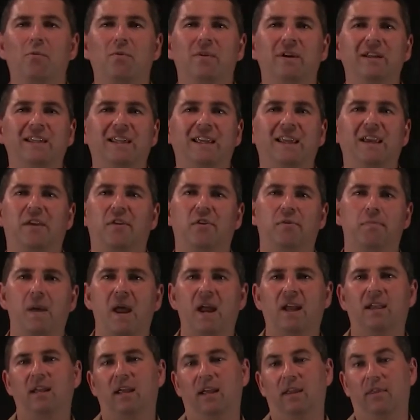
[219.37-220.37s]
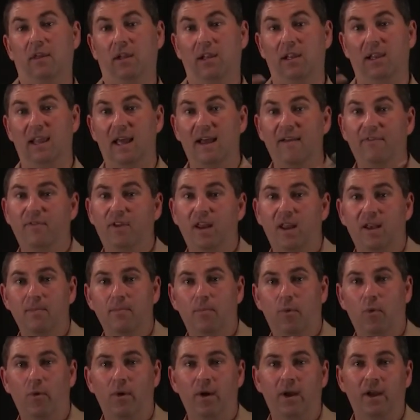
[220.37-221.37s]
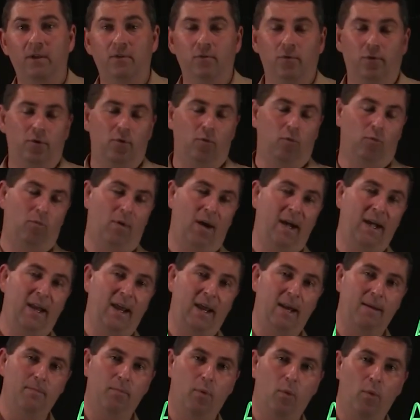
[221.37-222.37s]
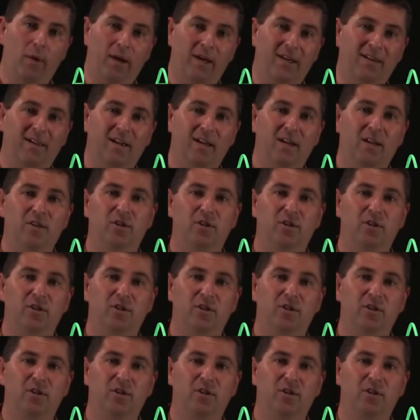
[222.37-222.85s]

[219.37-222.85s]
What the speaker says: really expecting the left endpoint or the right endpoint